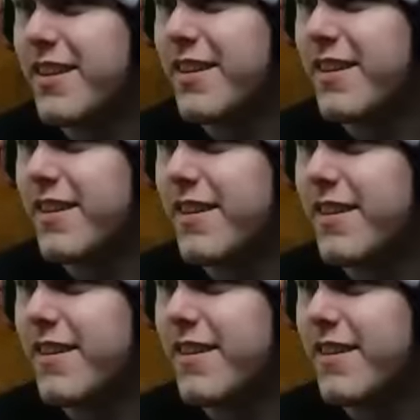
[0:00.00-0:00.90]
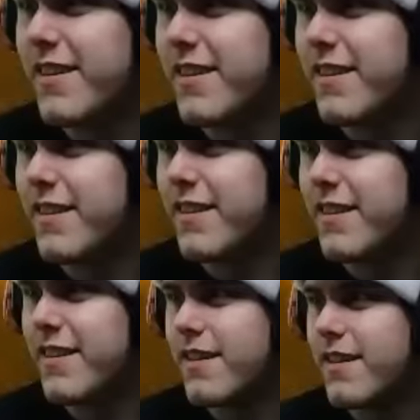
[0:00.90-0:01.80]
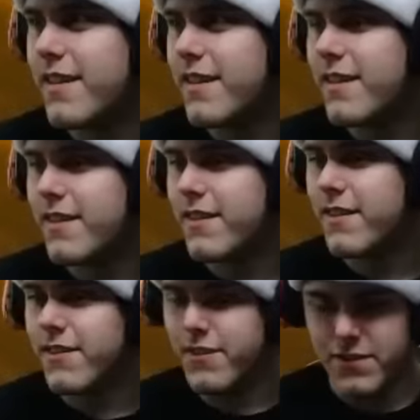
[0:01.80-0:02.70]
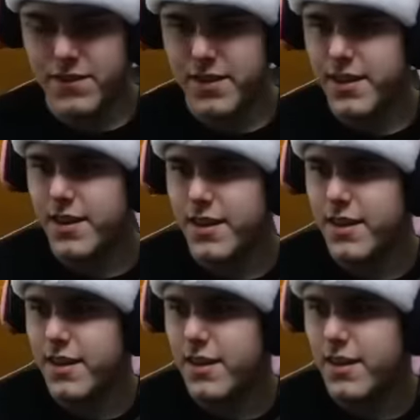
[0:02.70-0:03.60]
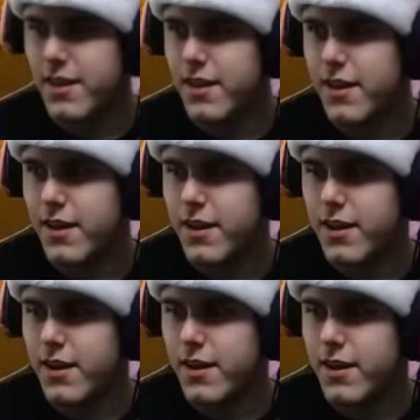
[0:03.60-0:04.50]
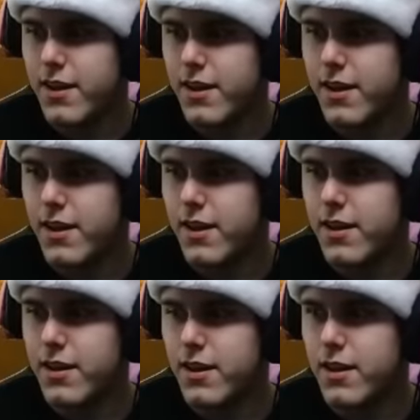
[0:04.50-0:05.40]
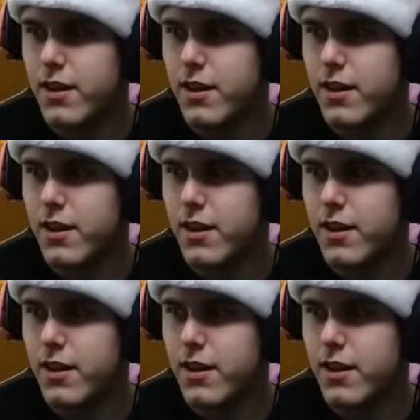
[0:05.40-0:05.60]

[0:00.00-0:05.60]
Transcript: (no one is talking)